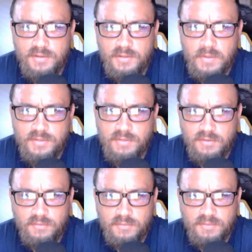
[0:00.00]
what?
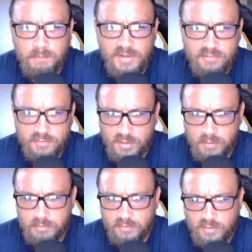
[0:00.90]
This
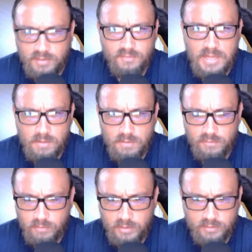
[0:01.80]
bishop is now
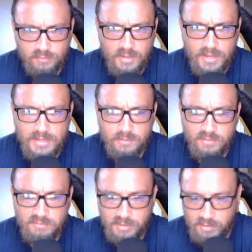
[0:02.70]
controlling this diagonal.
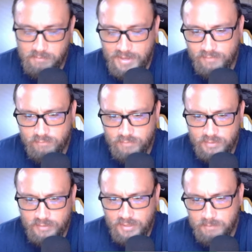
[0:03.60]
It's become active in
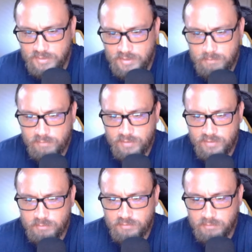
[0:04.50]
the game, and that
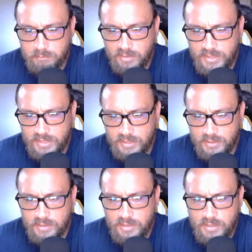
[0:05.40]
prevents me from playing
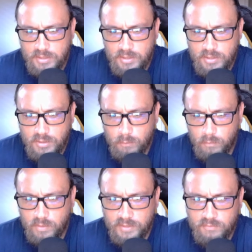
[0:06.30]

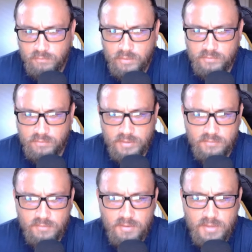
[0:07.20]
rook h3. So I
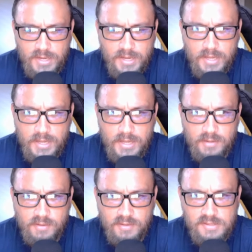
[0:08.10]
saw that I had
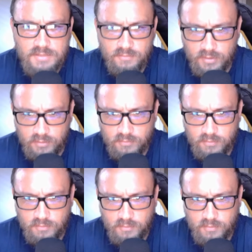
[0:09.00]
e6,
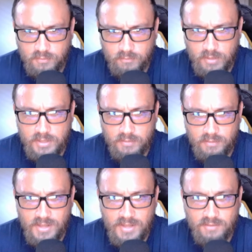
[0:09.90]
right?
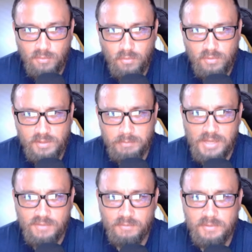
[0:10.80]
That totally
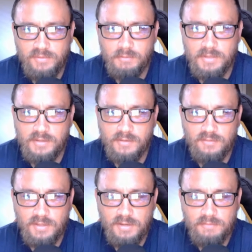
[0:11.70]
blocks the bishop, and it
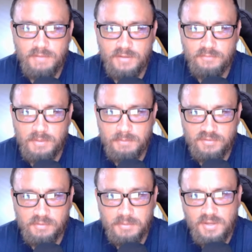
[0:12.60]
solidifies my
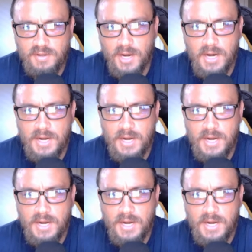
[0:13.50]
bishop here,